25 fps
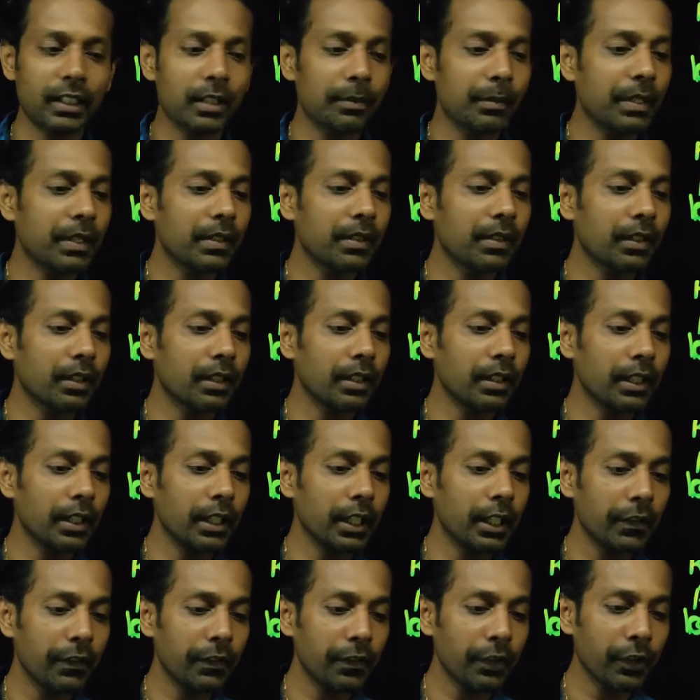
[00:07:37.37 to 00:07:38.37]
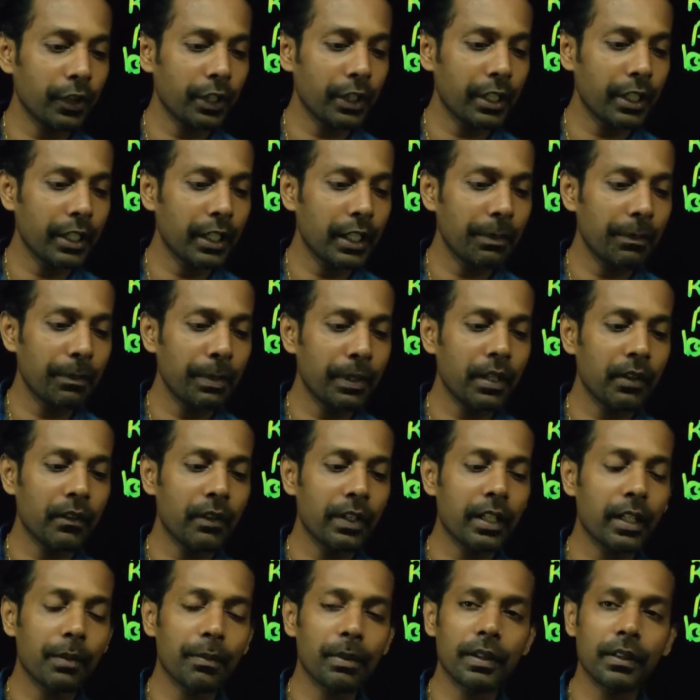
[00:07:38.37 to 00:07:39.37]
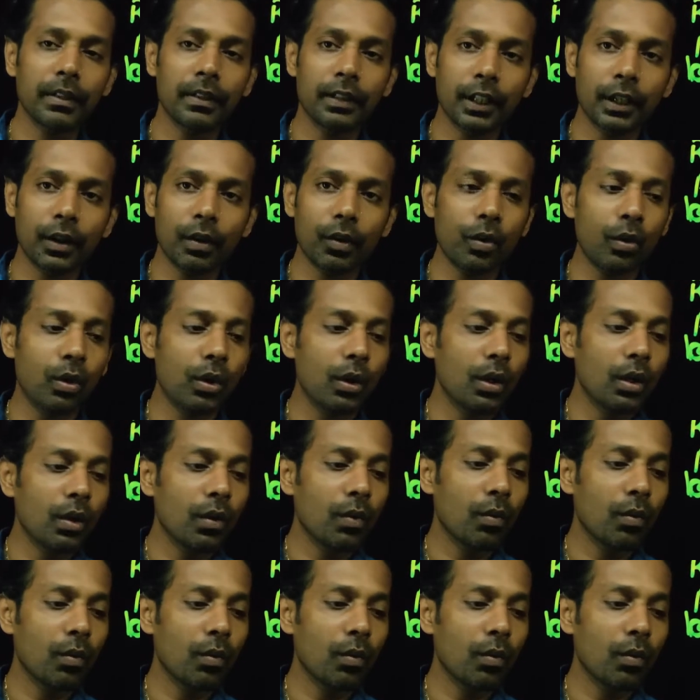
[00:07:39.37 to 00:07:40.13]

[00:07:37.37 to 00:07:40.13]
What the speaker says: That means if your independent variable is 0,